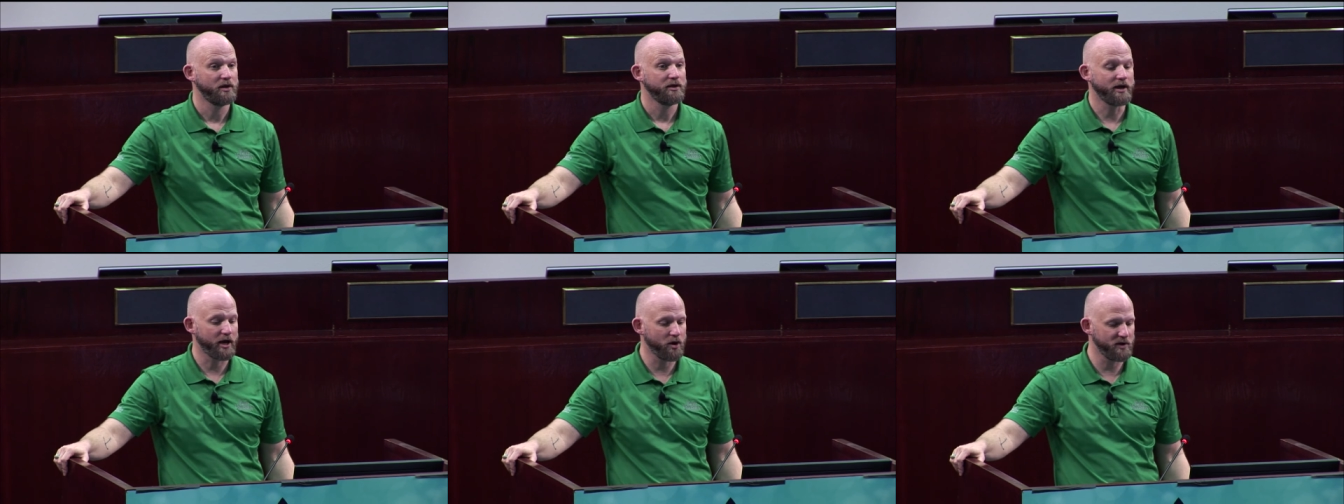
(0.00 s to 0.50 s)

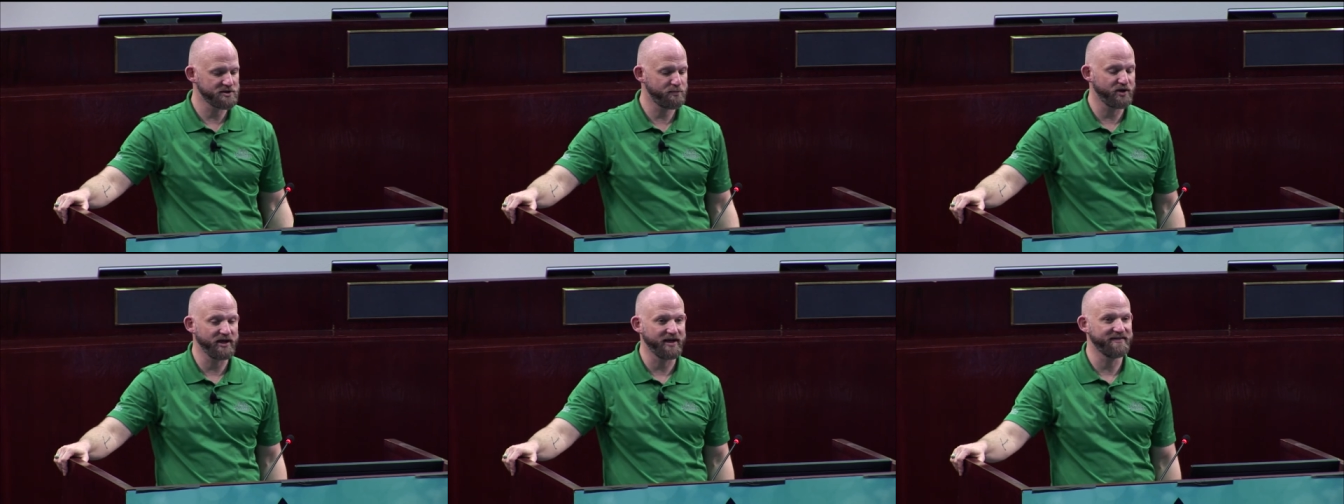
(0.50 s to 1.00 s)
not always
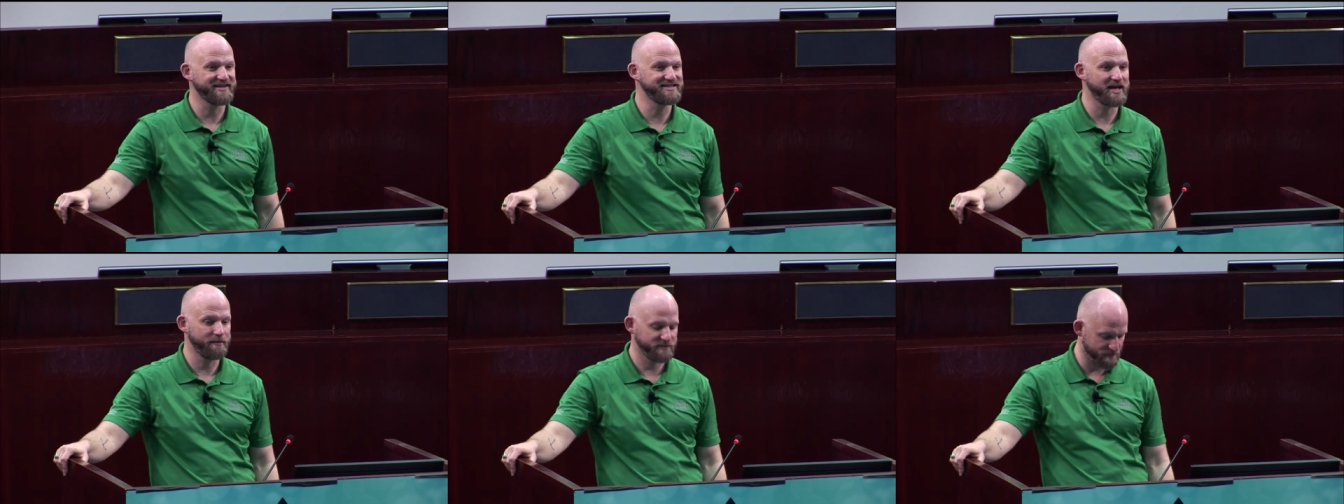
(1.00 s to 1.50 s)
putting it in the
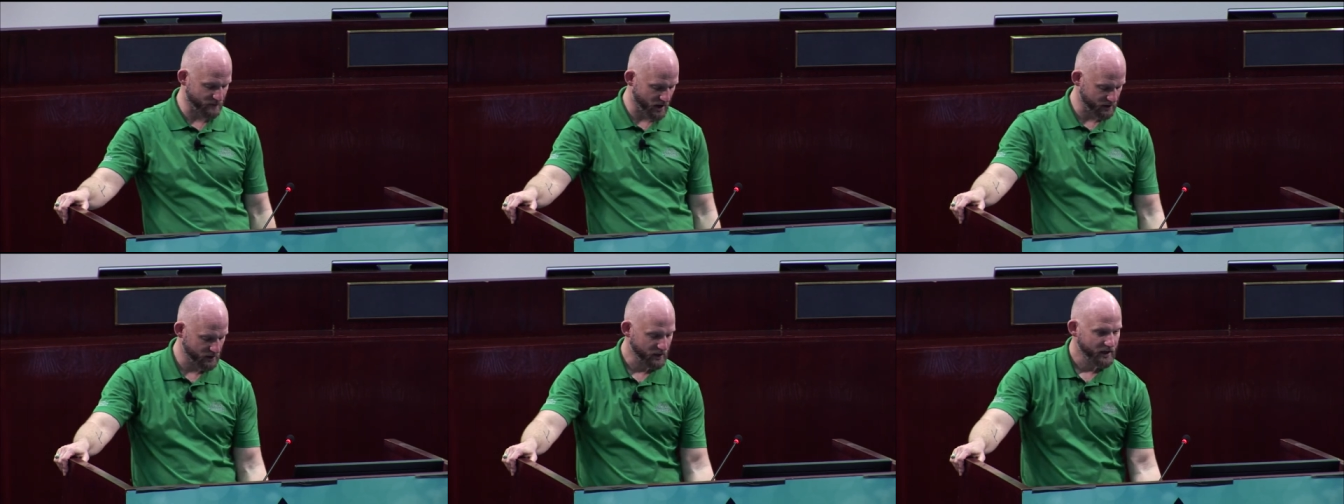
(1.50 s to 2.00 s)
same
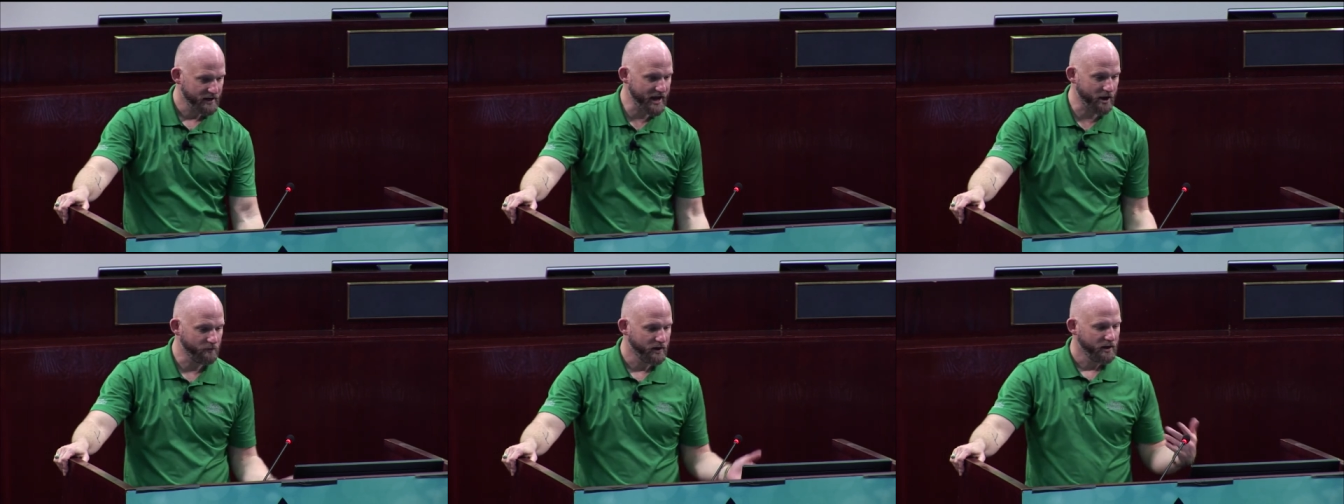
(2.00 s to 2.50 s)
spot.
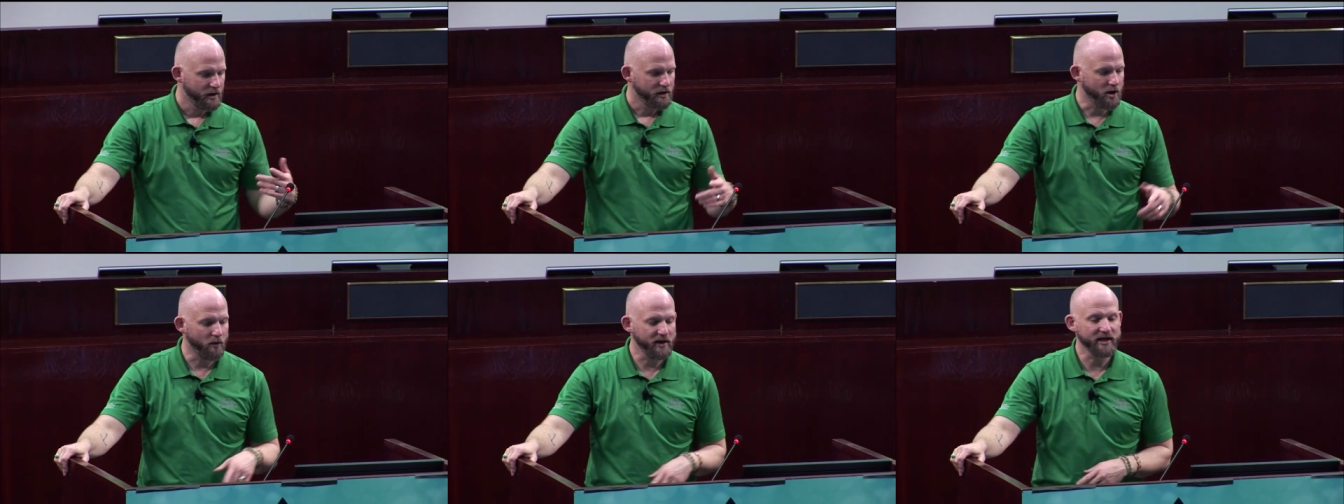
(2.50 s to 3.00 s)
Now,
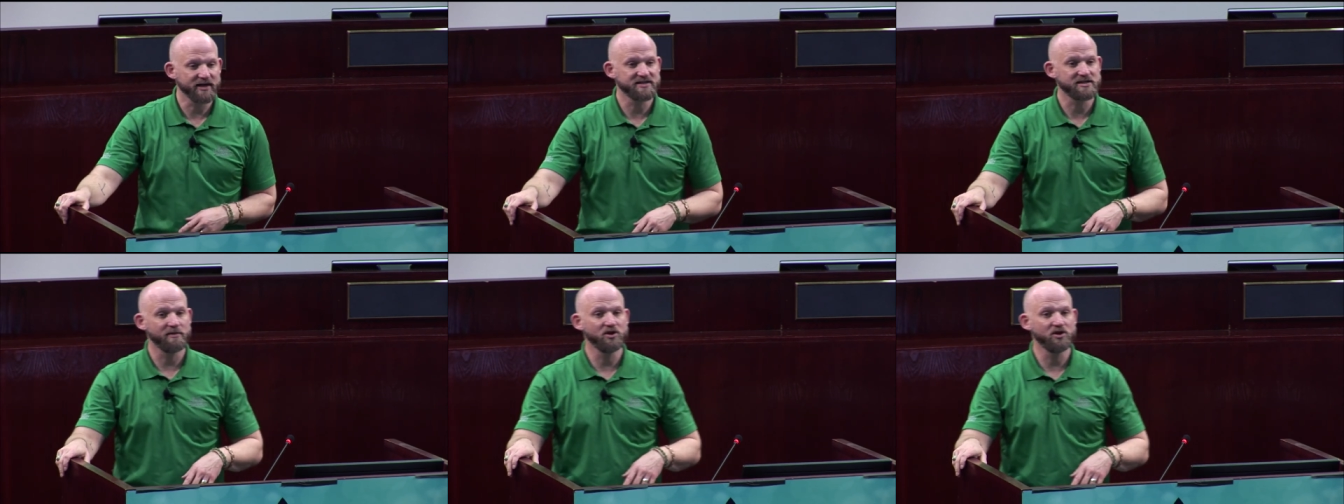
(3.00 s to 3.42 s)
going into some of